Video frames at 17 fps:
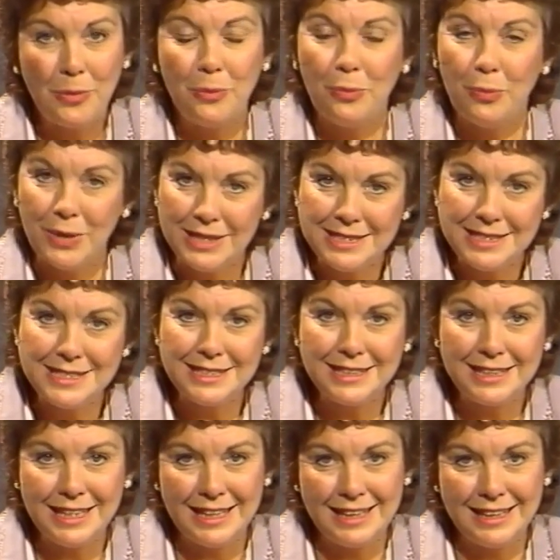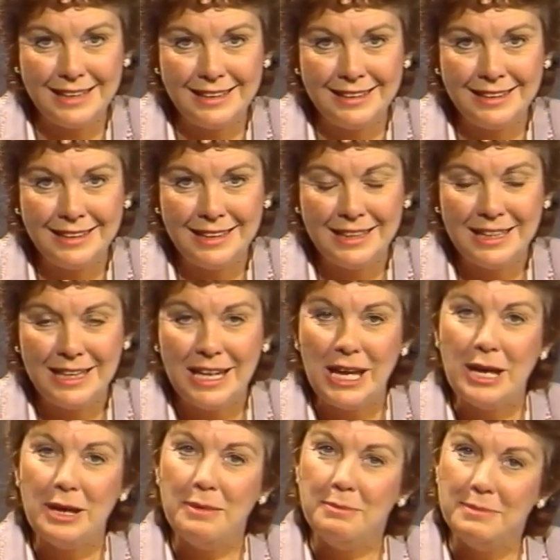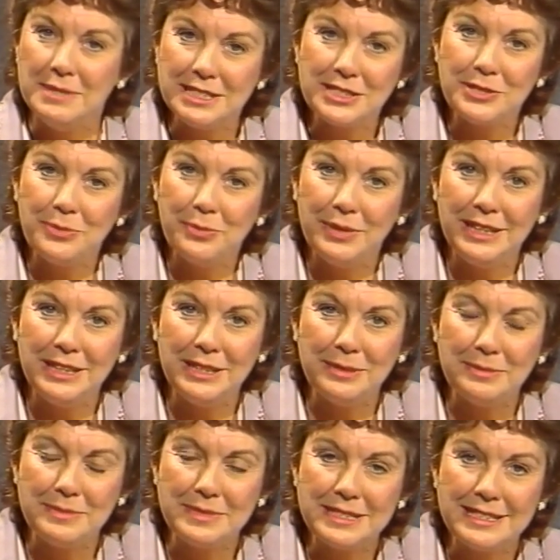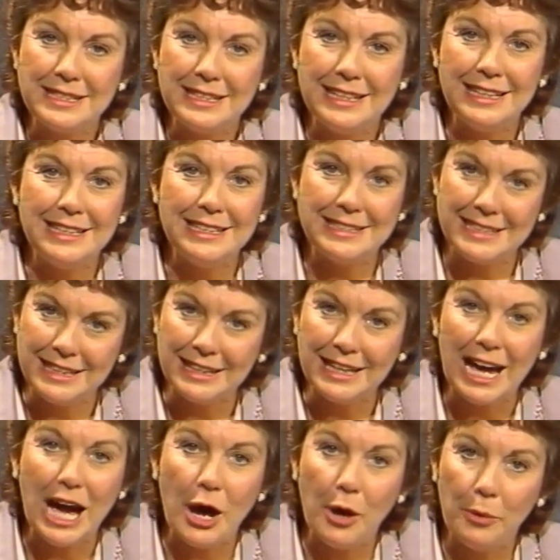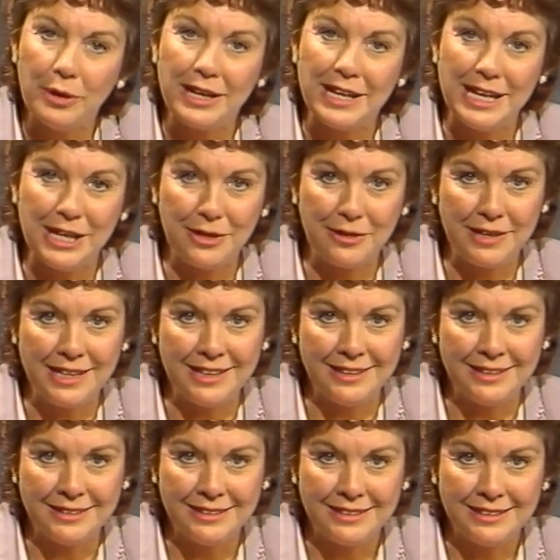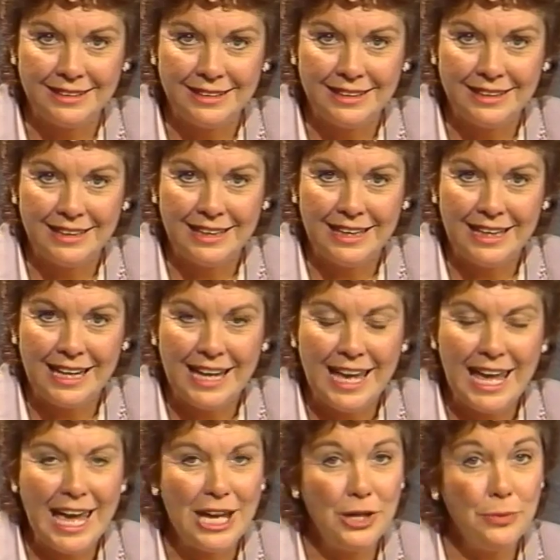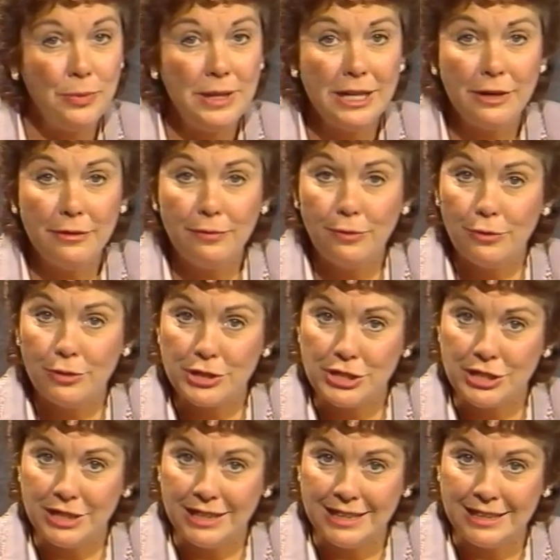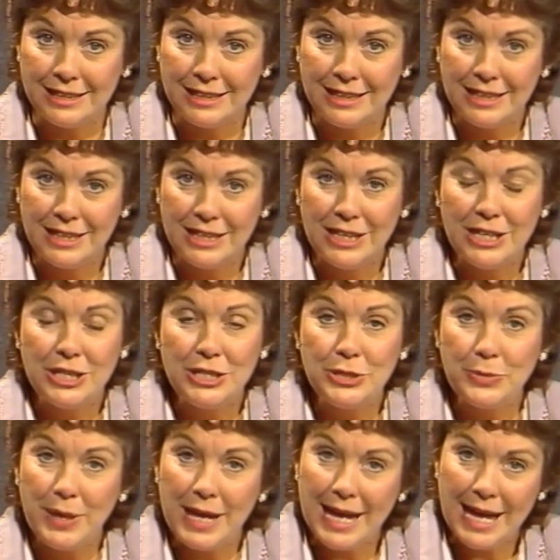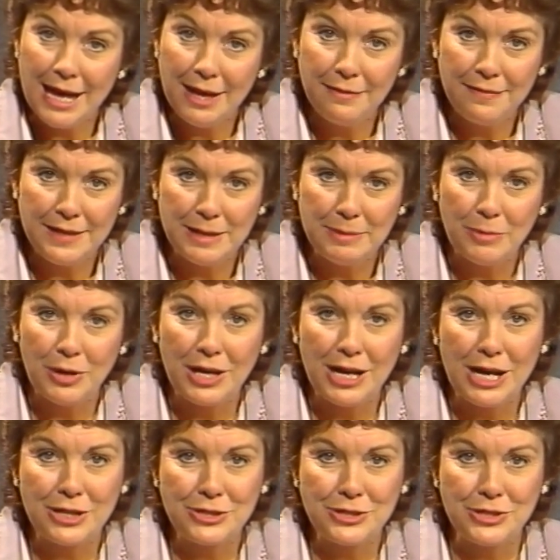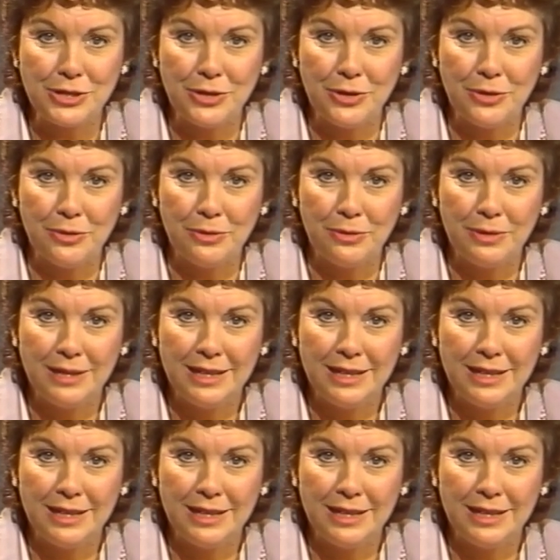Once again, Mr. Williams is in our area, and we are fortunate to have him on our show,